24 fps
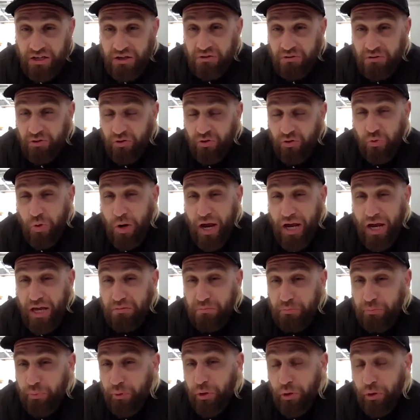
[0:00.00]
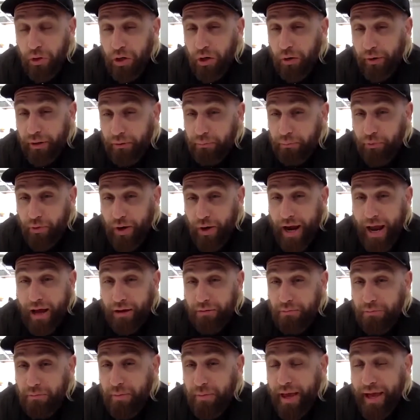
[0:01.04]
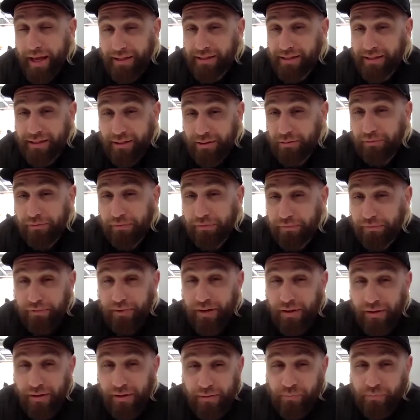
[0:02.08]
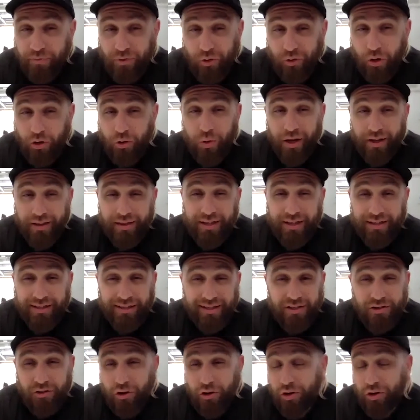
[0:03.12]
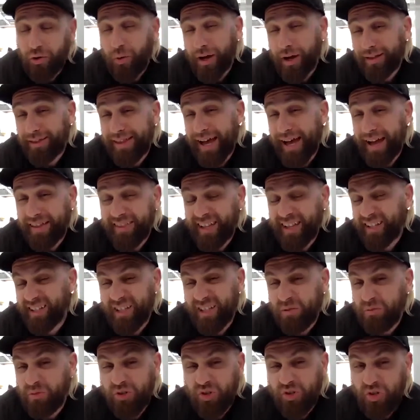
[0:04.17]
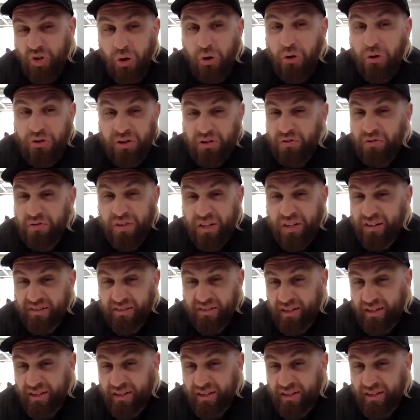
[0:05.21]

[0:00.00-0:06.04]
gray, blurry, brown mess of not quite this and not quite that. That's the majority of things that